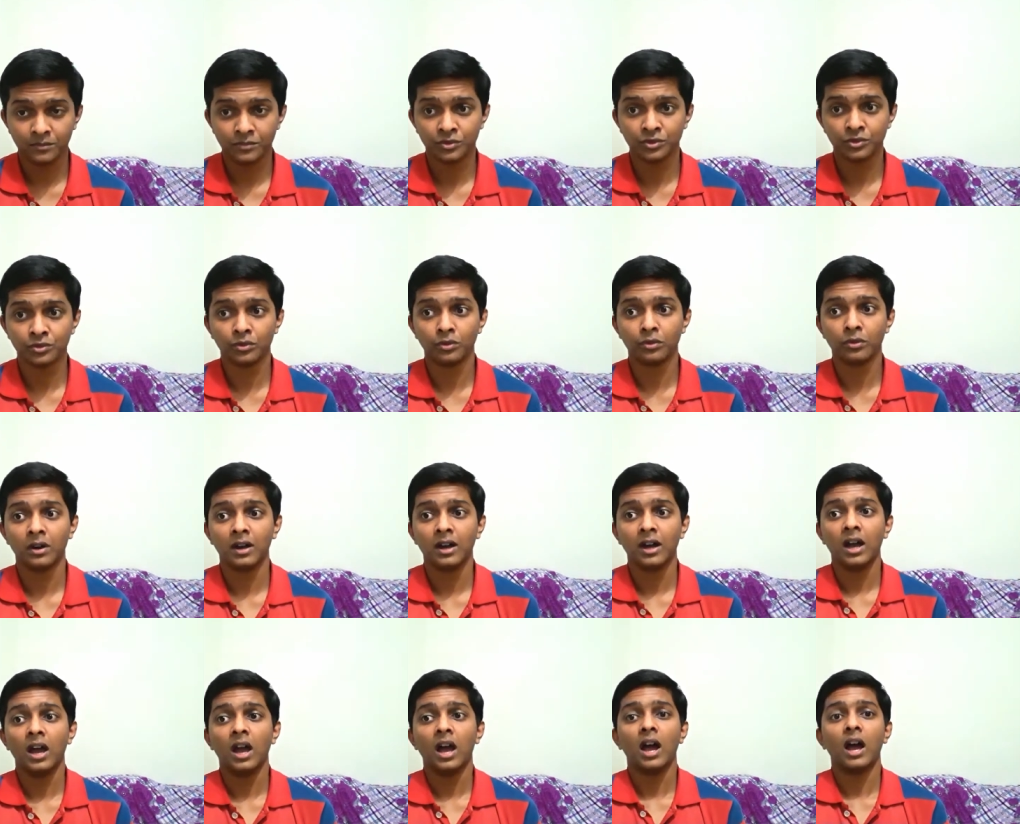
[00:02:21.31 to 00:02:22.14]
So
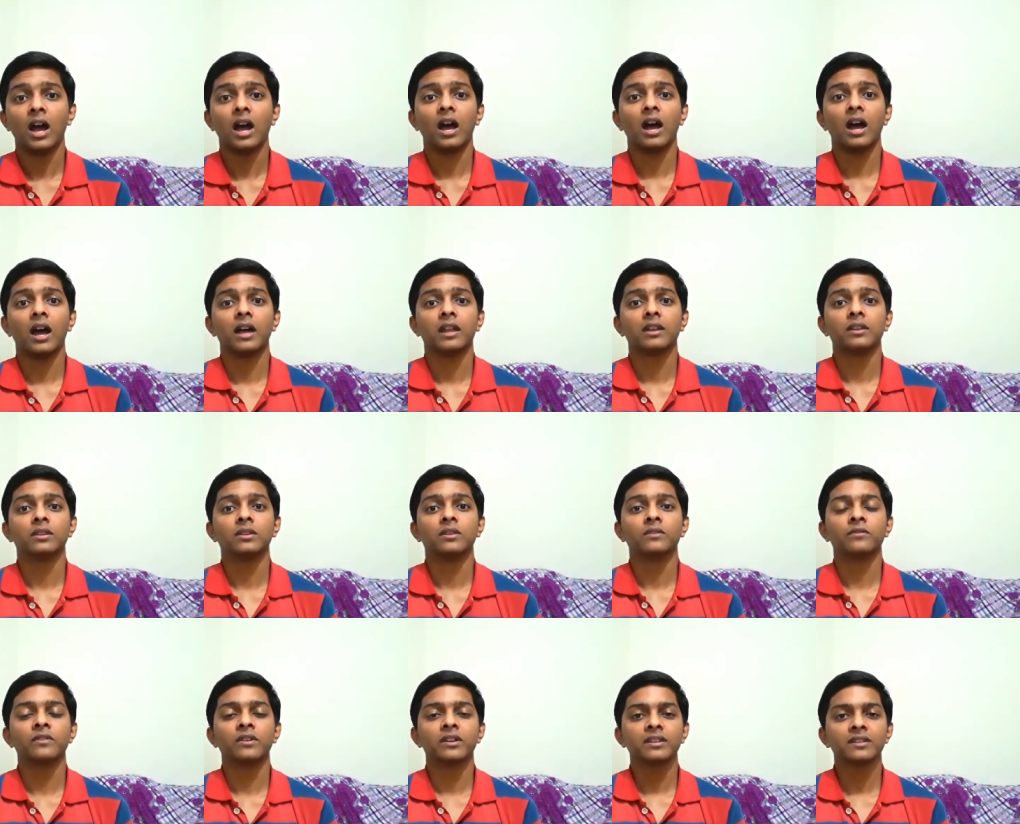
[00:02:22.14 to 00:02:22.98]
and
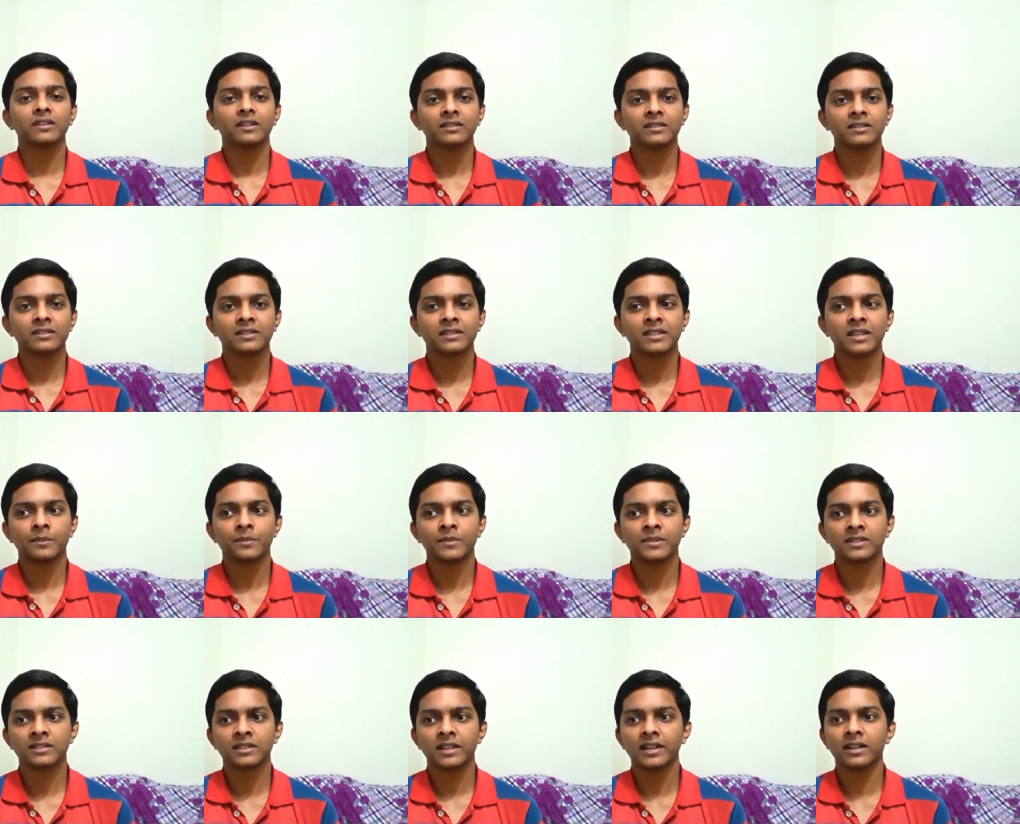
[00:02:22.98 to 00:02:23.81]
the one other step
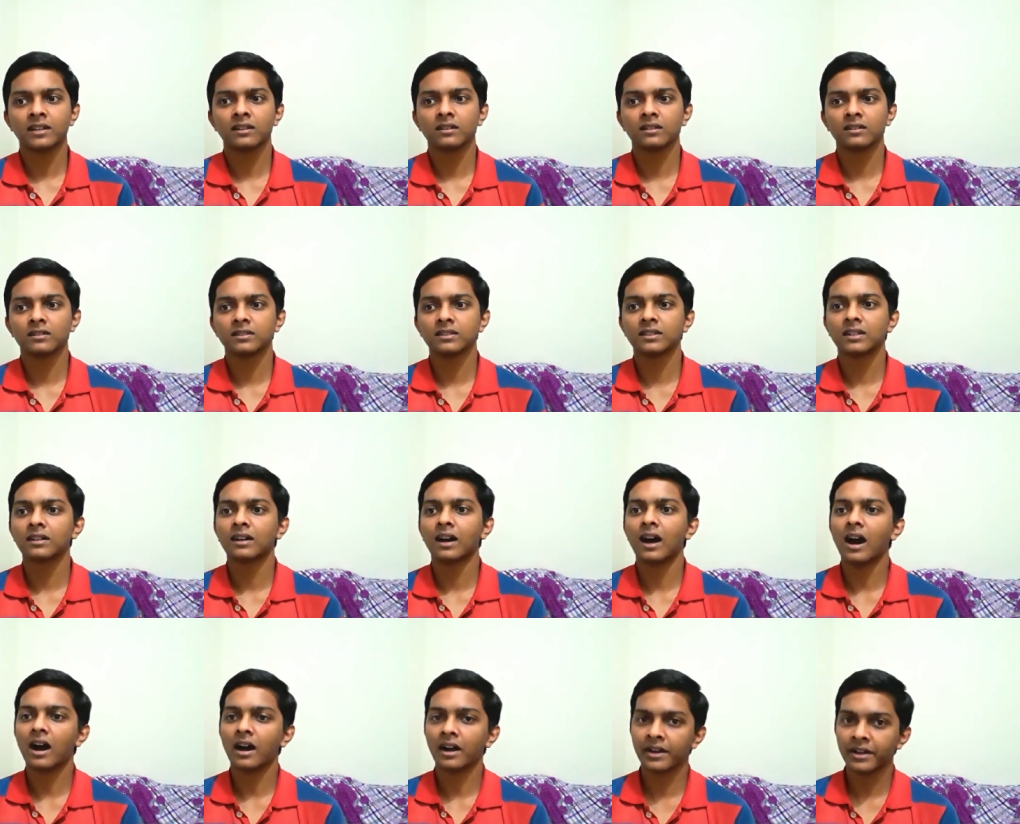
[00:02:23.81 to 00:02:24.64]
is like the
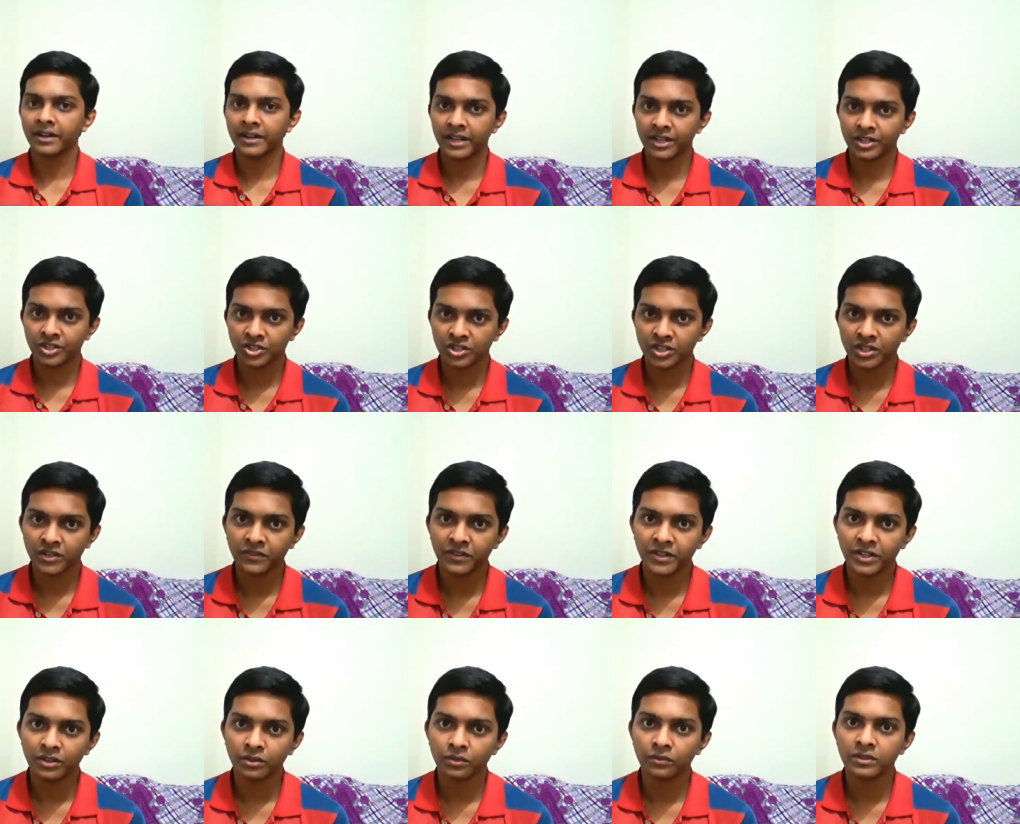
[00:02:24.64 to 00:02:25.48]
architecture
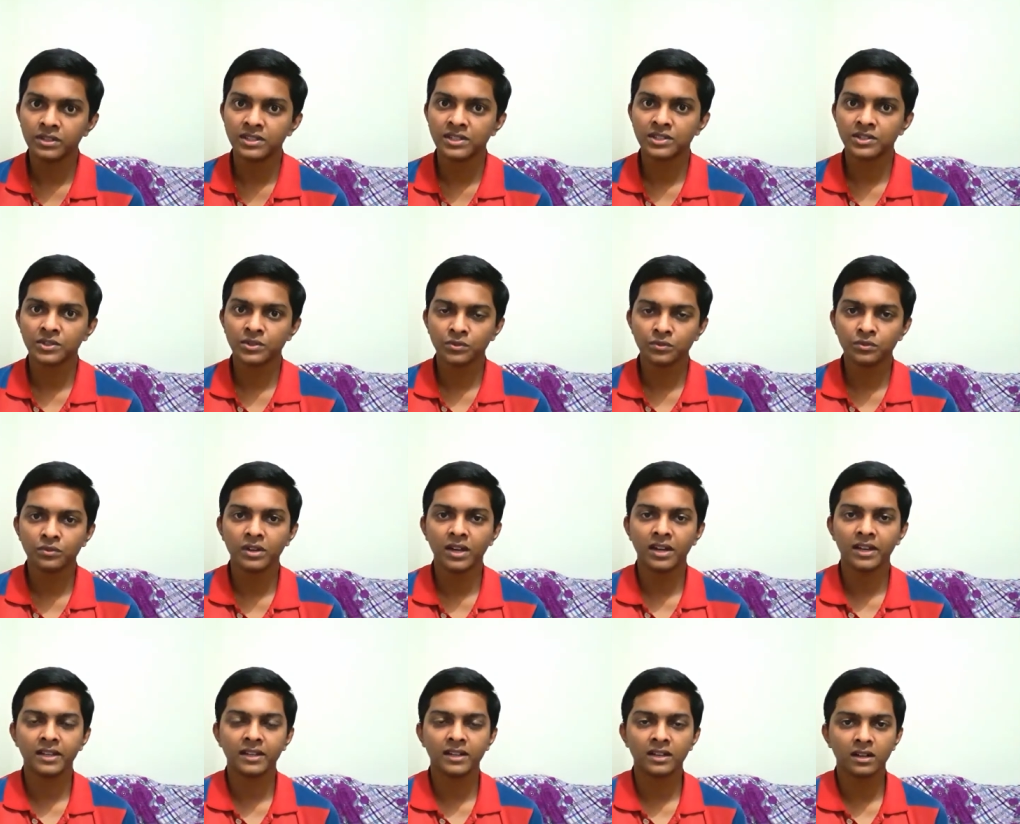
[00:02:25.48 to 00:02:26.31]
video will soon
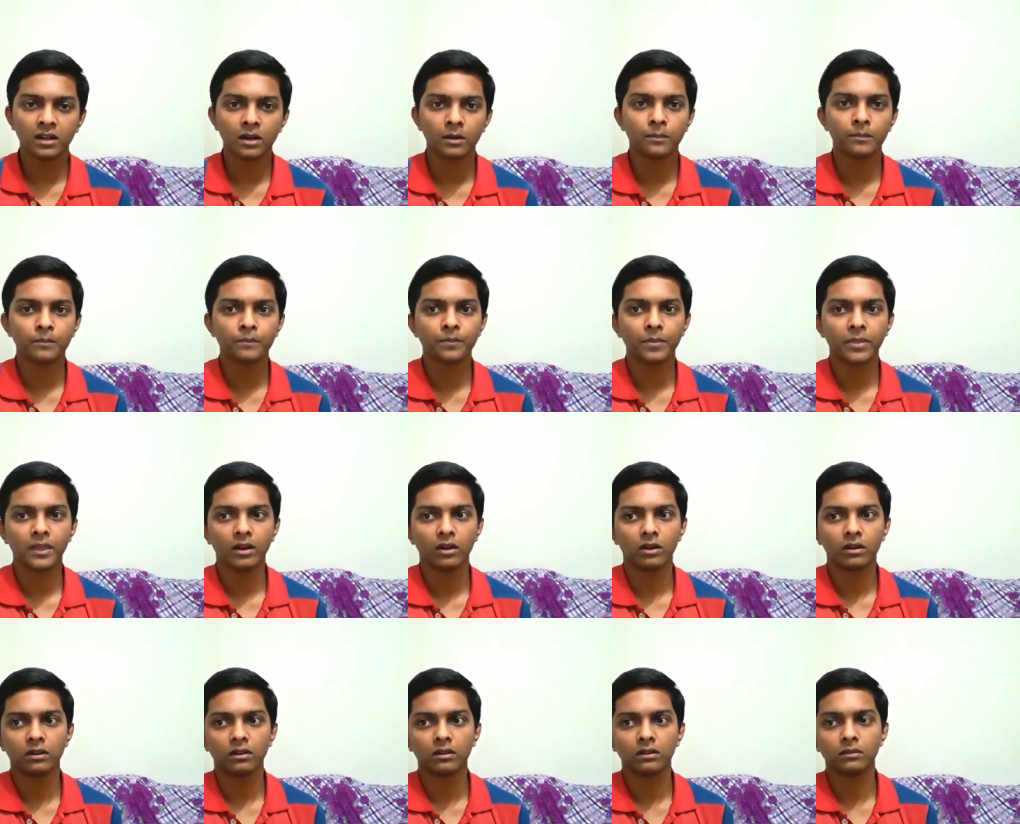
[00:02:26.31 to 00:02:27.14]
really come
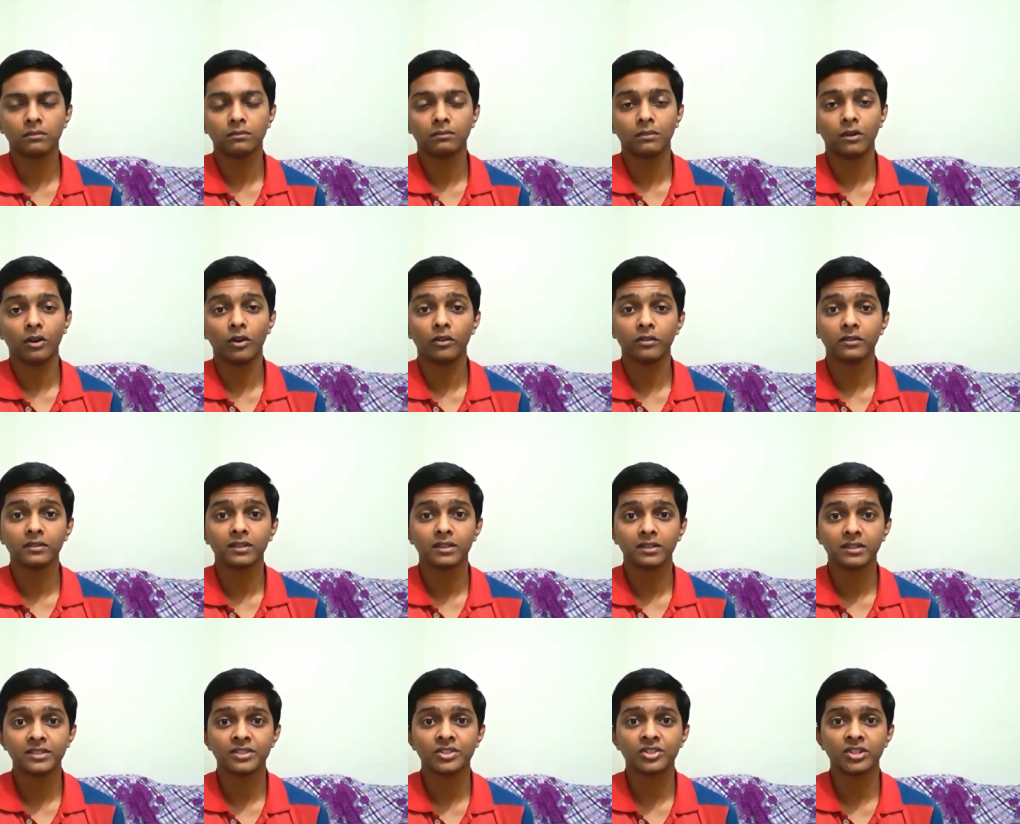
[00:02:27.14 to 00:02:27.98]
uh,
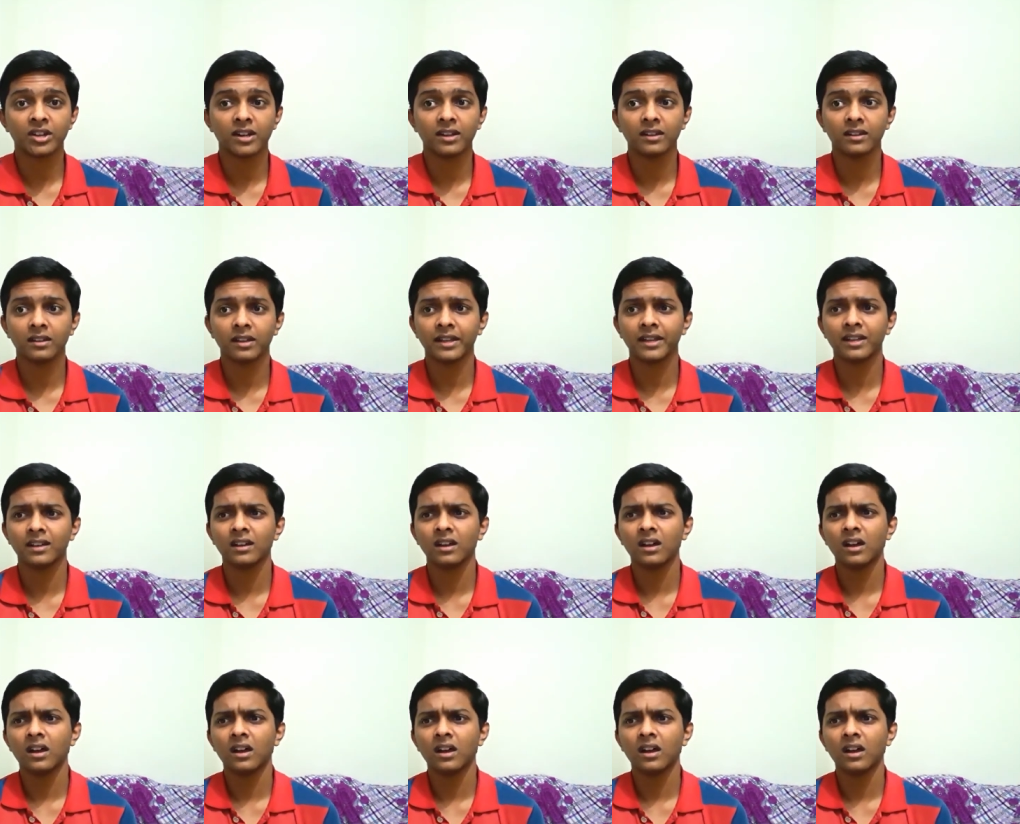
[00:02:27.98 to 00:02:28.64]
on this channel like